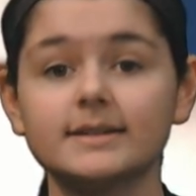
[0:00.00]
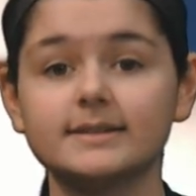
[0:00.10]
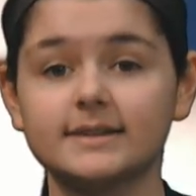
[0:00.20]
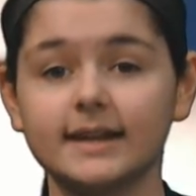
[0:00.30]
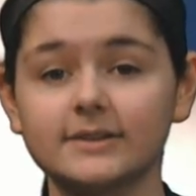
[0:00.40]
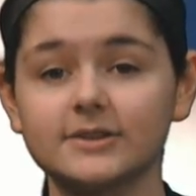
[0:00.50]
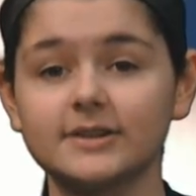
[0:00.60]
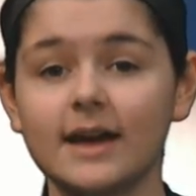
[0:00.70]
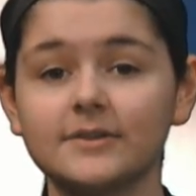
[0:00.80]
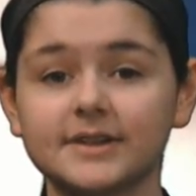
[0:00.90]
Tickets are
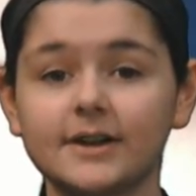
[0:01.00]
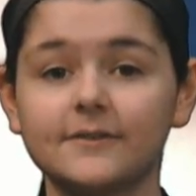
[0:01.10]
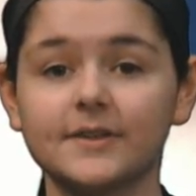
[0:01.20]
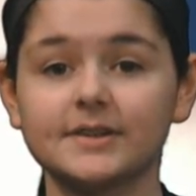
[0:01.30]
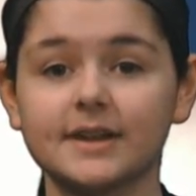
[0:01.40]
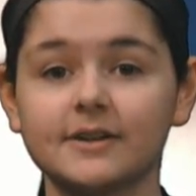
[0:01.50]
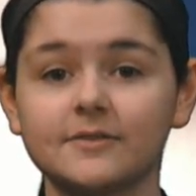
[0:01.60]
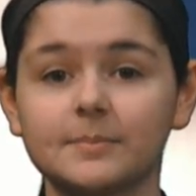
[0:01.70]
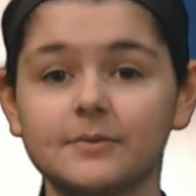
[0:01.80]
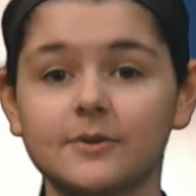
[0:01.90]
now on sale for the Center of
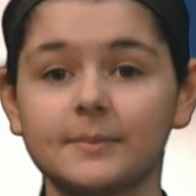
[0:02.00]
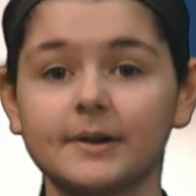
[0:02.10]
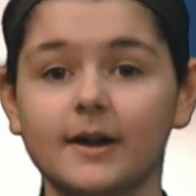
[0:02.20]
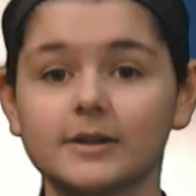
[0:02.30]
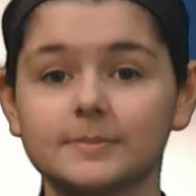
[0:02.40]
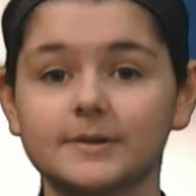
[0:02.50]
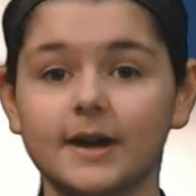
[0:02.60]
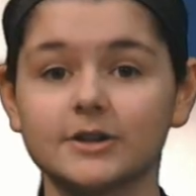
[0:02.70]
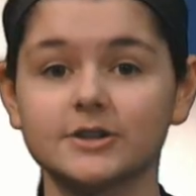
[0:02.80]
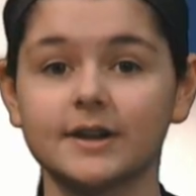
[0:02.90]
the Performing Arts
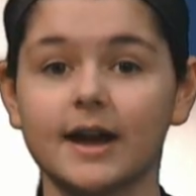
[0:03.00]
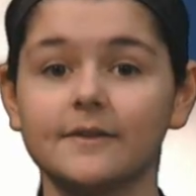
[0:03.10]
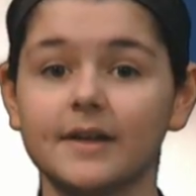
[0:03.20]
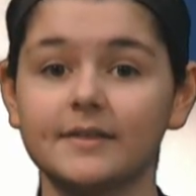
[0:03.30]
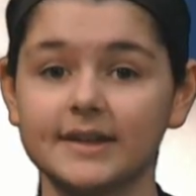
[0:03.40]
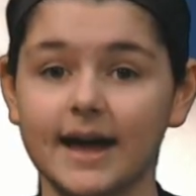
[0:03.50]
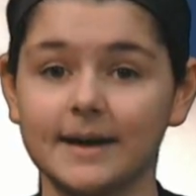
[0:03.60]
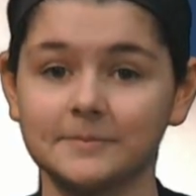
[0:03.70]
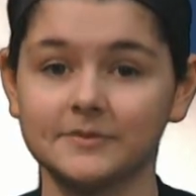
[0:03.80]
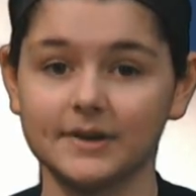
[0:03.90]
production of The
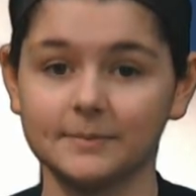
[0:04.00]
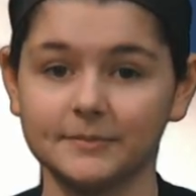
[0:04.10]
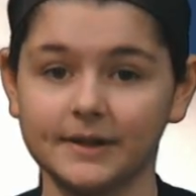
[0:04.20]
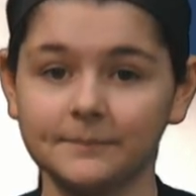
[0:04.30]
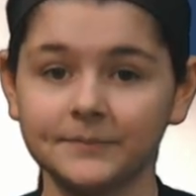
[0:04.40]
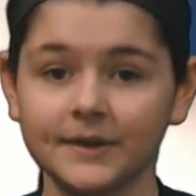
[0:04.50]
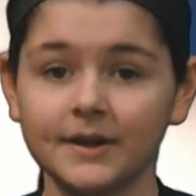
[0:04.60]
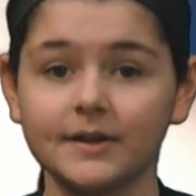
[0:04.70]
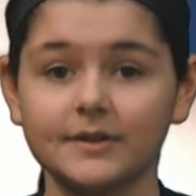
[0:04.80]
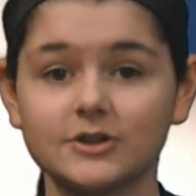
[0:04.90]
Addams Family.
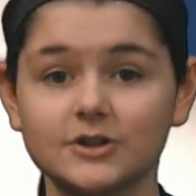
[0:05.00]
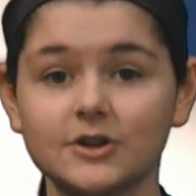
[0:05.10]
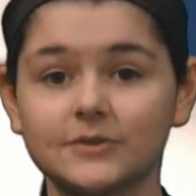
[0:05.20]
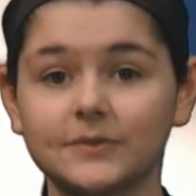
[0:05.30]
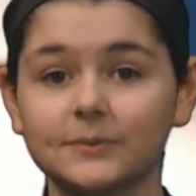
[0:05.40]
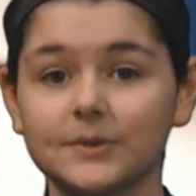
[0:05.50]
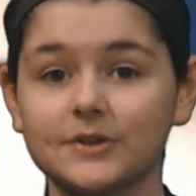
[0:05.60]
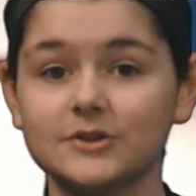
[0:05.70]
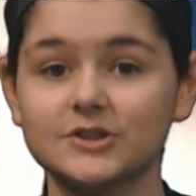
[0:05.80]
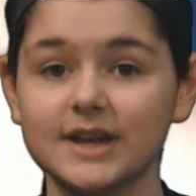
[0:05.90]
This show is filled with
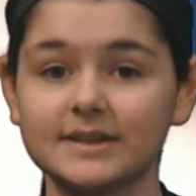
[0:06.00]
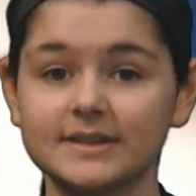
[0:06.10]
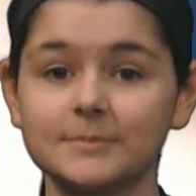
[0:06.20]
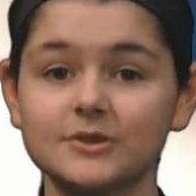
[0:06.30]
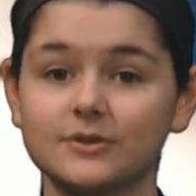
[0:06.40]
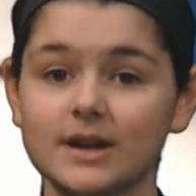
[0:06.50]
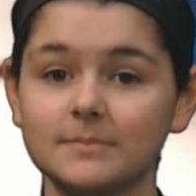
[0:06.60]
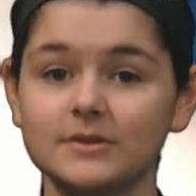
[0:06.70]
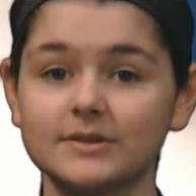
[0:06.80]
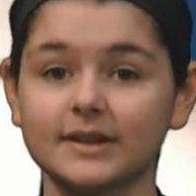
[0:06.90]
huge dance numbers, great
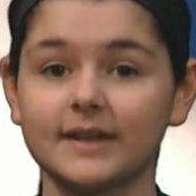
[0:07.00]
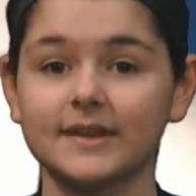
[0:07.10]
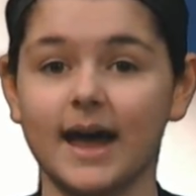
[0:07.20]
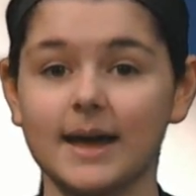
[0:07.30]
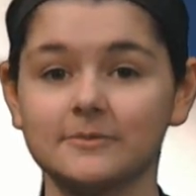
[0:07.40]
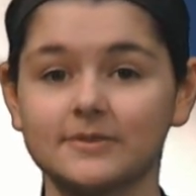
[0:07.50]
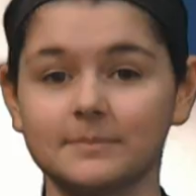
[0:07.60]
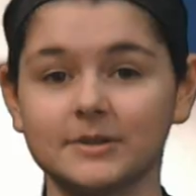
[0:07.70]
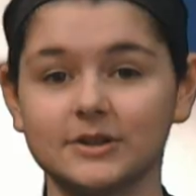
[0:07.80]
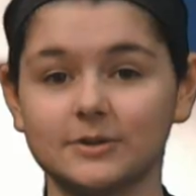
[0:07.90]
music, and the Addams
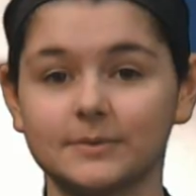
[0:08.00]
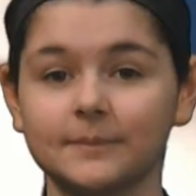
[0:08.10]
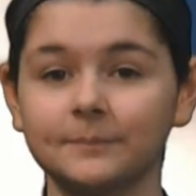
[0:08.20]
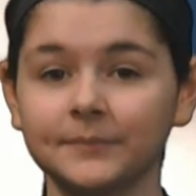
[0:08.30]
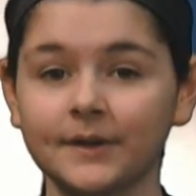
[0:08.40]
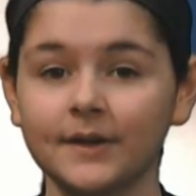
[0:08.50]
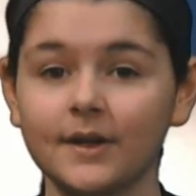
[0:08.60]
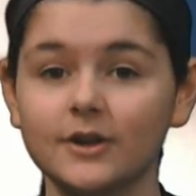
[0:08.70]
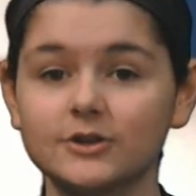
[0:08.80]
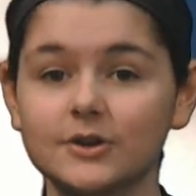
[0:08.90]
Family humor.
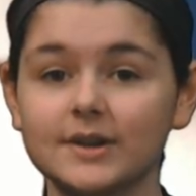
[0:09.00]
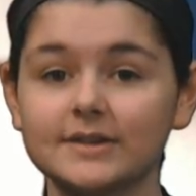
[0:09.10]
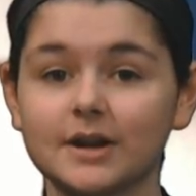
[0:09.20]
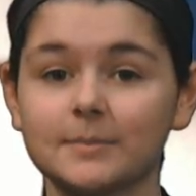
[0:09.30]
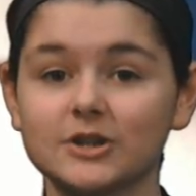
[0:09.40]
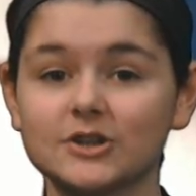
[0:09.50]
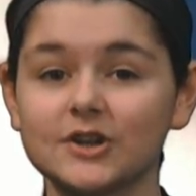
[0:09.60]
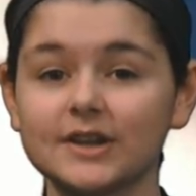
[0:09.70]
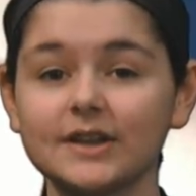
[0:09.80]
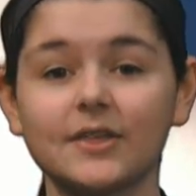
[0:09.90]
Show dates are March
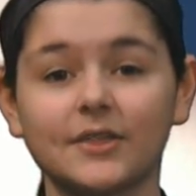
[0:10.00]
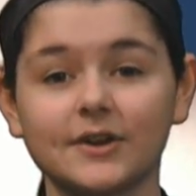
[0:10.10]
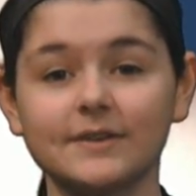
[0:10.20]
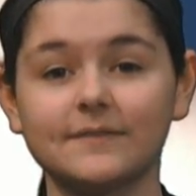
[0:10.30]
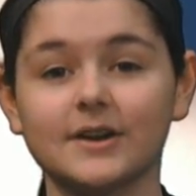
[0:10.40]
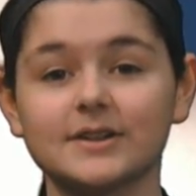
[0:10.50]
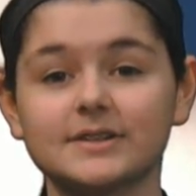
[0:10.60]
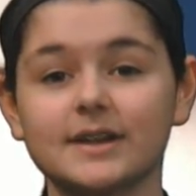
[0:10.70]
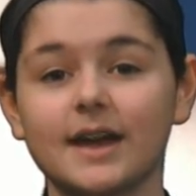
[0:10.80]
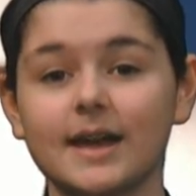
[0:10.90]
30th, 31st,
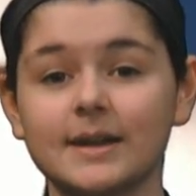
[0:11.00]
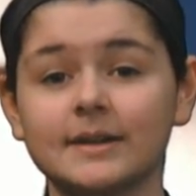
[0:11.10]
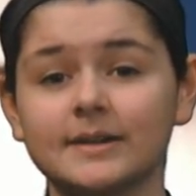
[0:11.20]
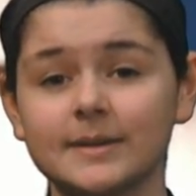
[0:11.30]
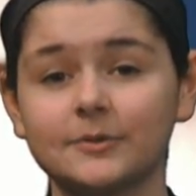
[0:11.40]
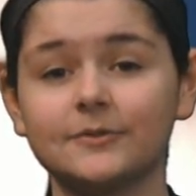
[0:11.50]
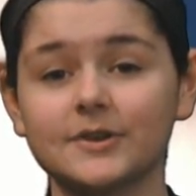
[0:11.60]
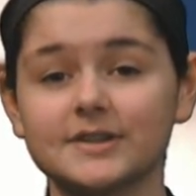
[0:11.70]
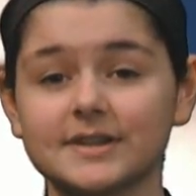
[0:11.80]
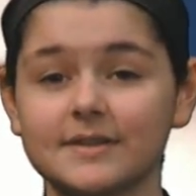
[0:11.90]
and April
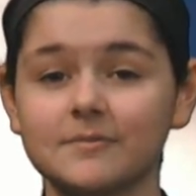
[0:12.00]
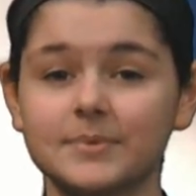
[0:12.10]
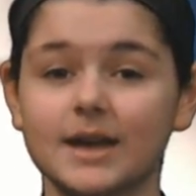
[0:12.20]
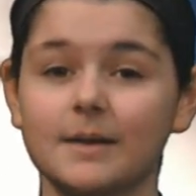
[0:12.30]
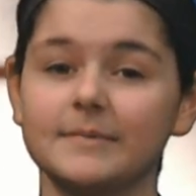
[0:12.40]
1st at 7 p.m.